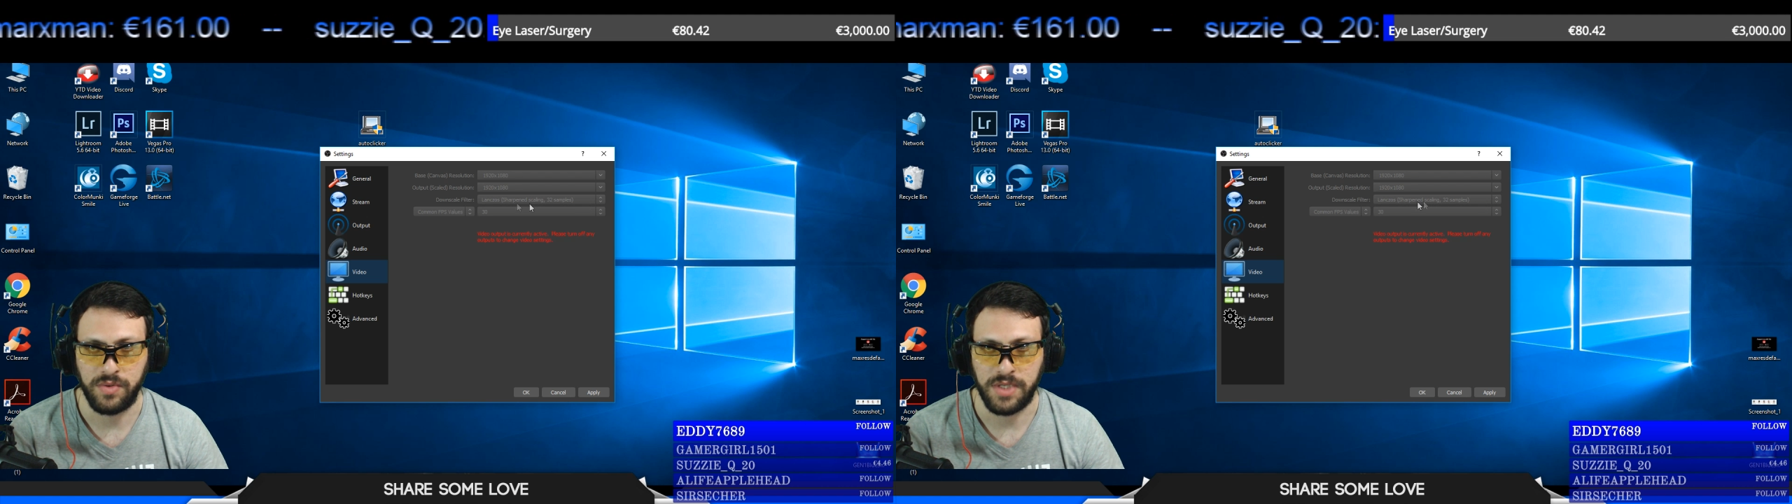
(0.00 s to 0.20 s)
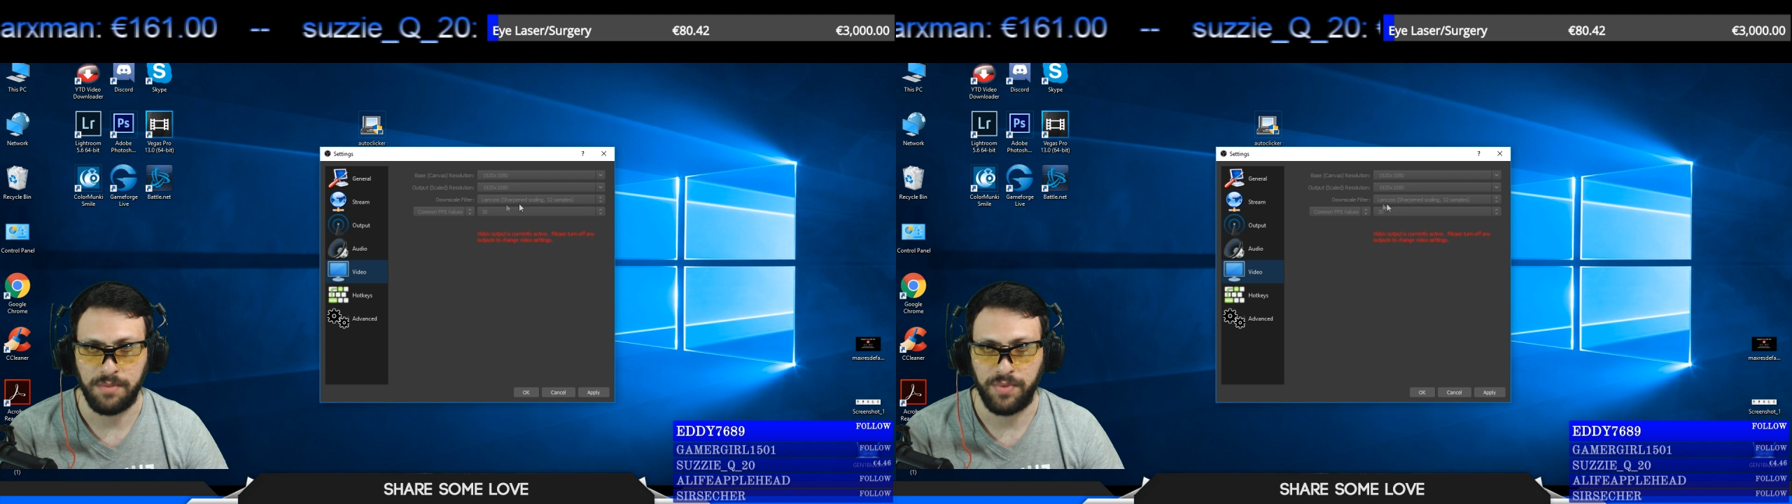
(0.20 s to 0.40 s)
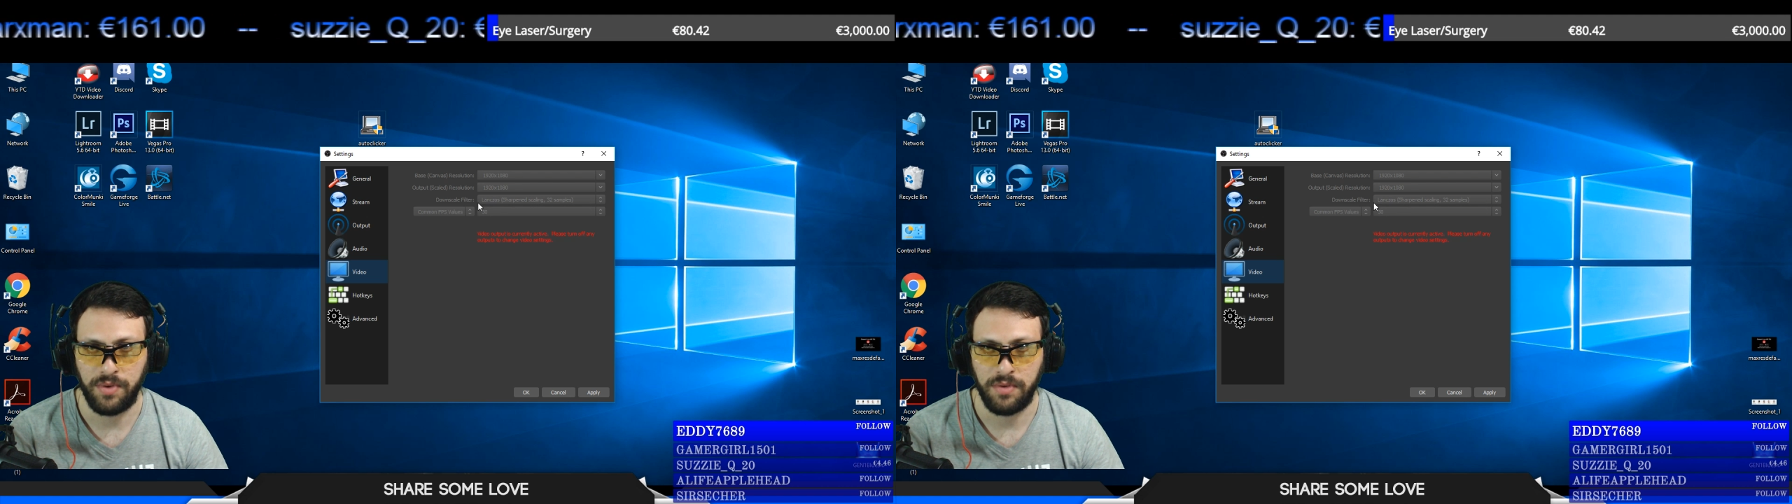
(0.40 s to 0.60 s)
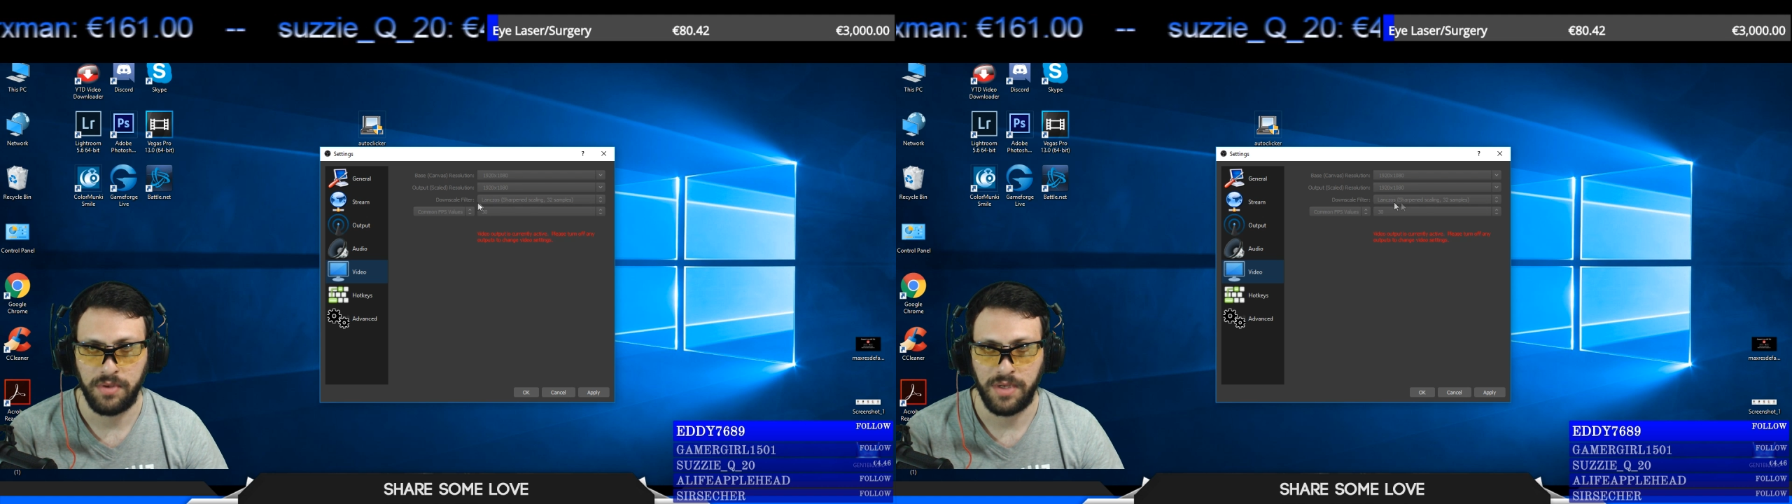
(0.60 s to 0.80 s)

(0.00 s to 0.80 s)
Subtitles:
sample